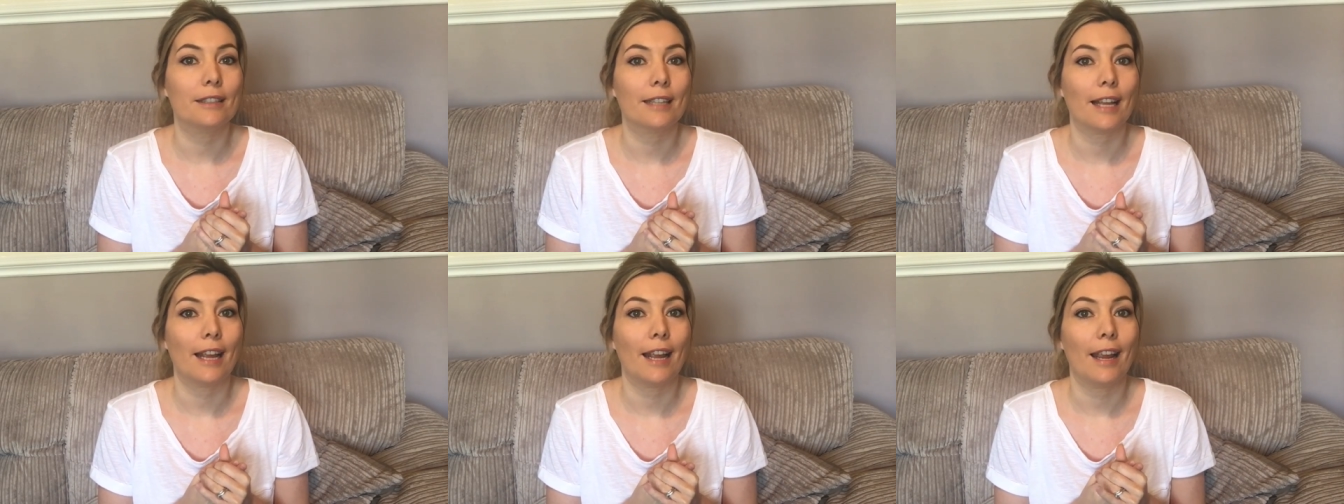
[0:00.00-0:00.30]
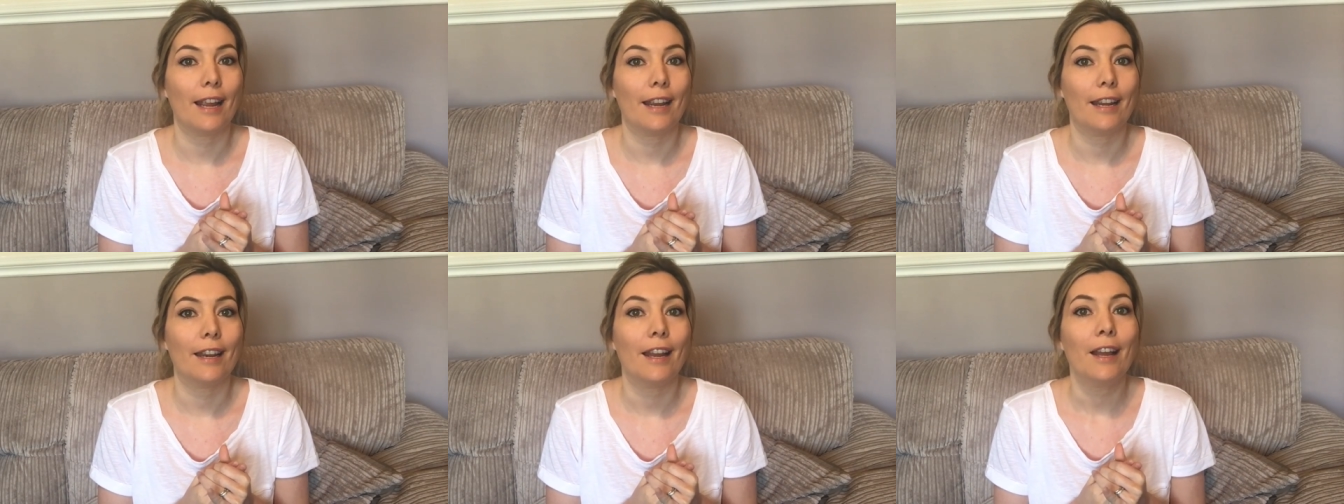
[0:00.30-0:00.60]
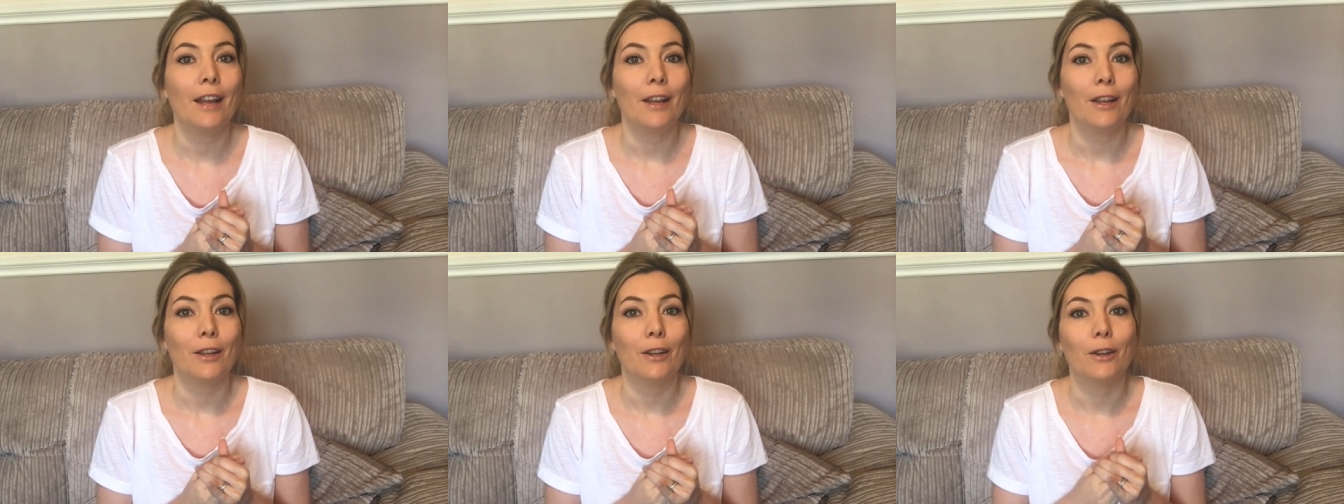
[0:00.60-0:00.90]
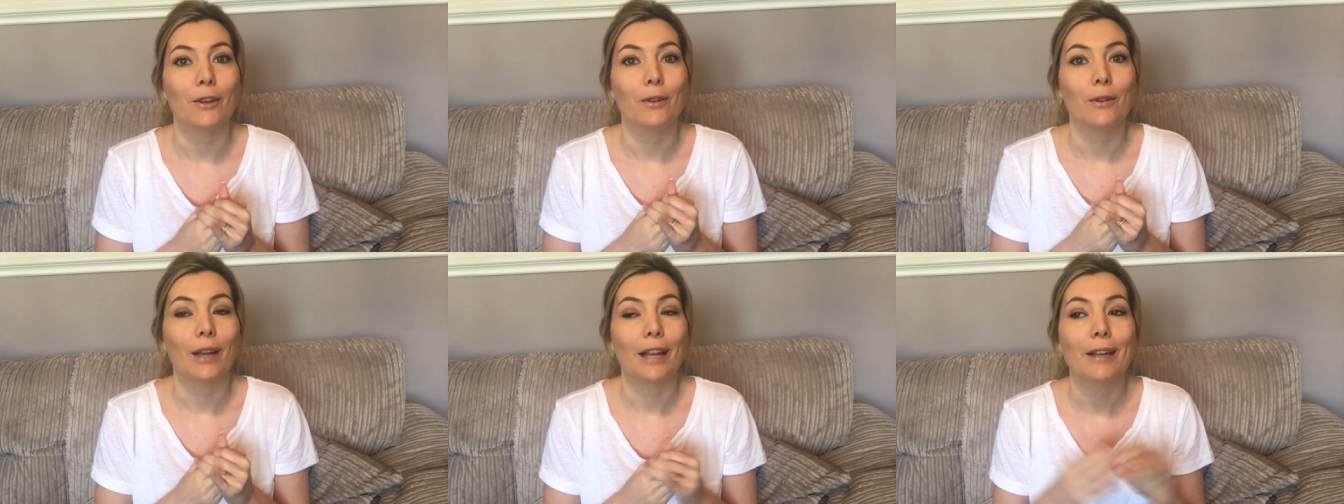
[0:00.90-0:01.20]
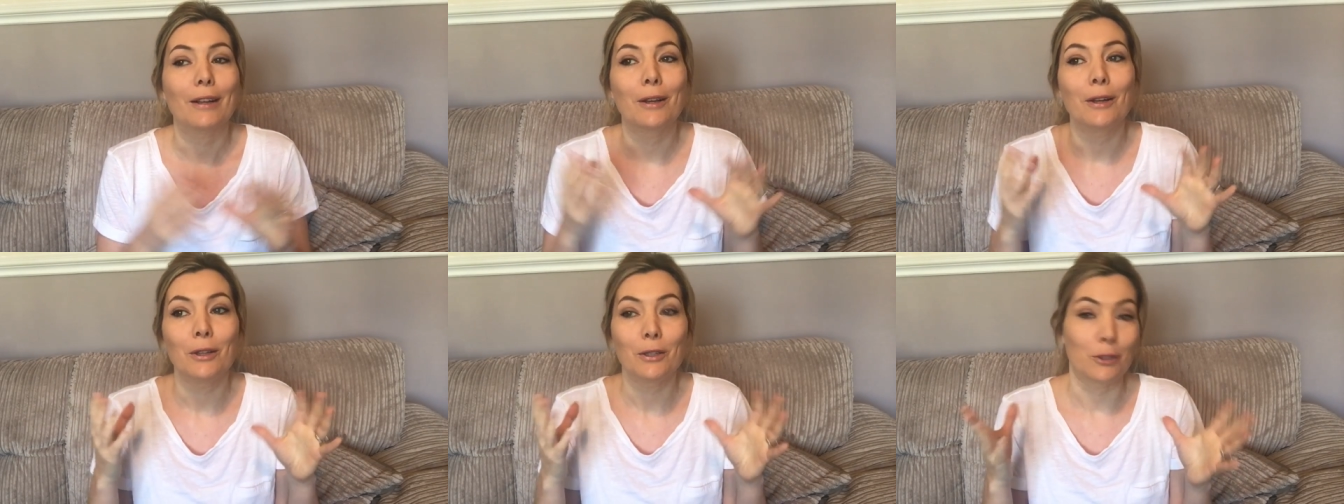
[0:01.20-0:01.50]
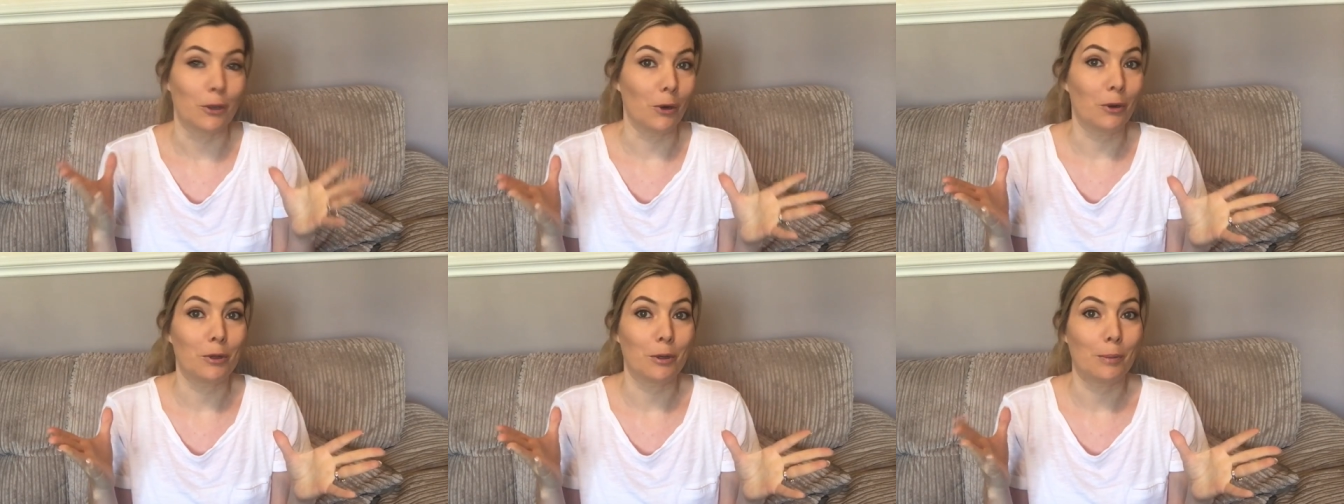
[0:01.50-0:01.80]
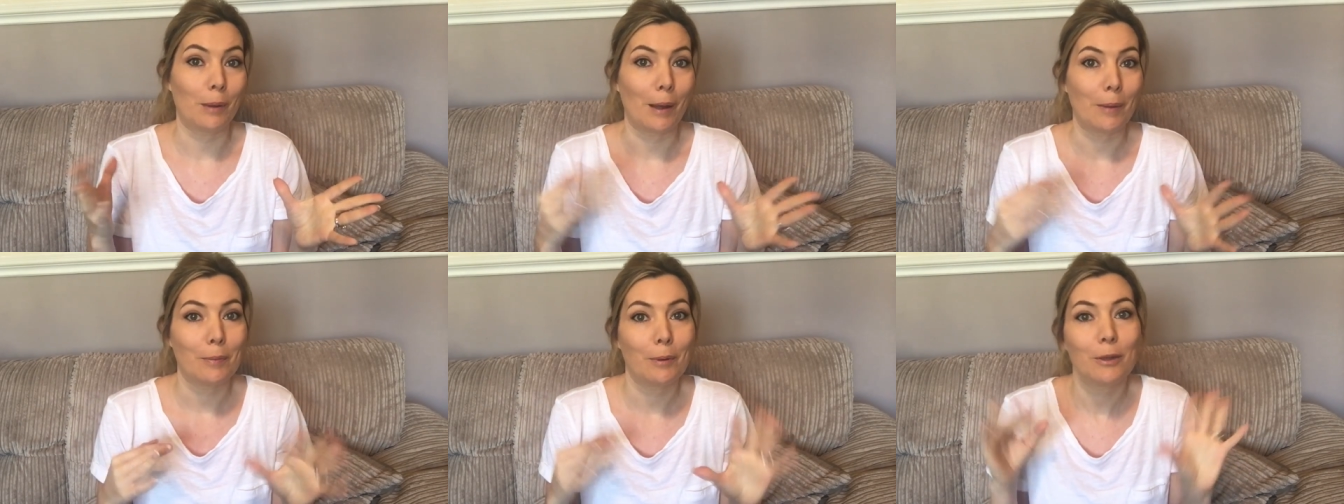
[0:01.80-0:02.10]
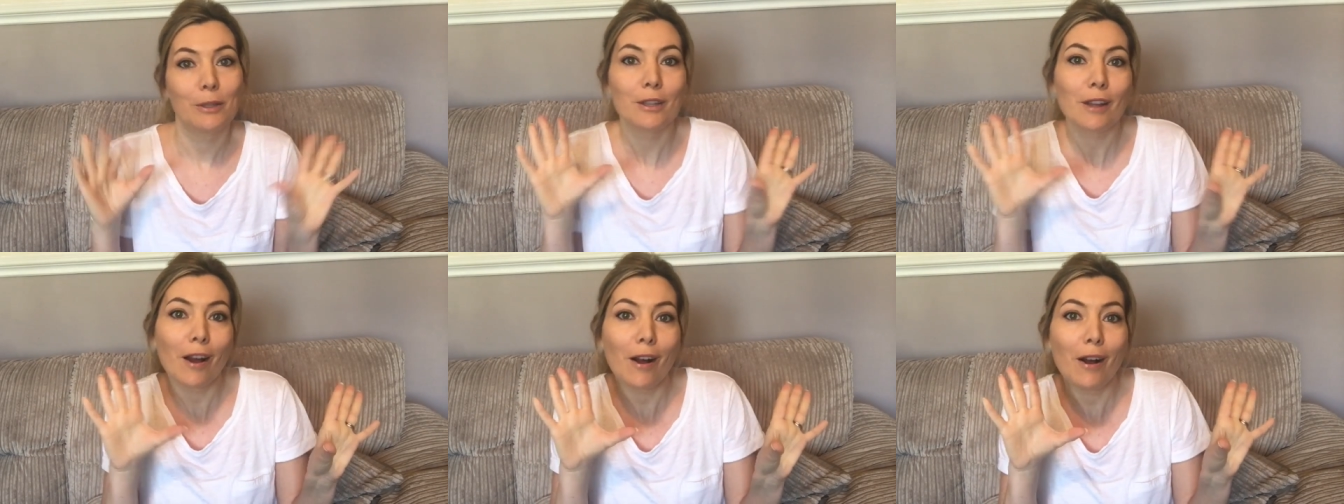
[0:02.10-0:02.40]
saying, you know, like, Dr. Pepper,